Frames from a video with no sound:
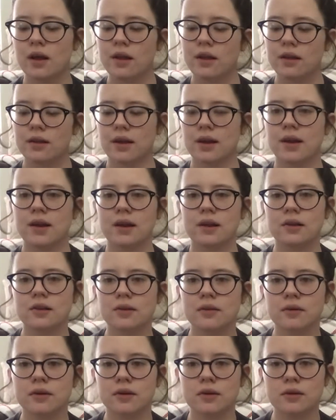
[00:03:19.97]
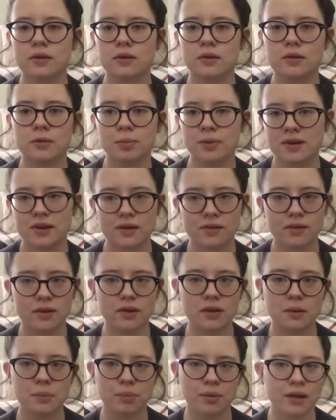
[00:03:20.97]
Like, he doesn't
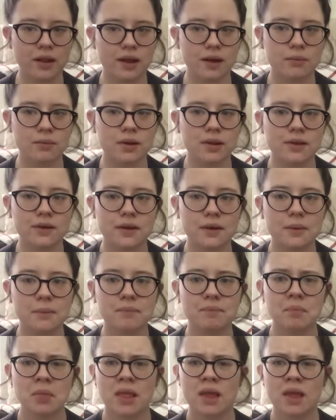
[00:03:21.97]
specifically play with him.